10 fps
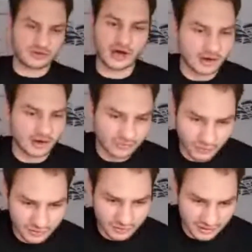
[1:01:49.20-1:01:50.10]
car
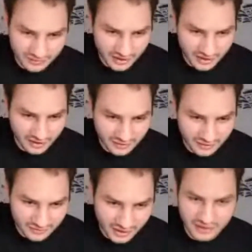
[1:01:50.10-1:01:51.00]
token in there,
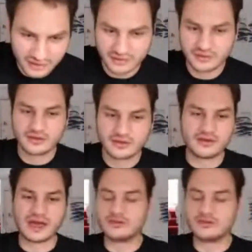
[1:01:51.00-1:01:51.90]
right?
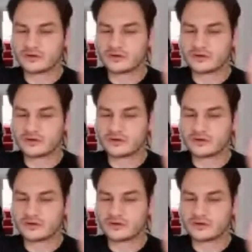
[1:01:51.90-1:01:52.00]
And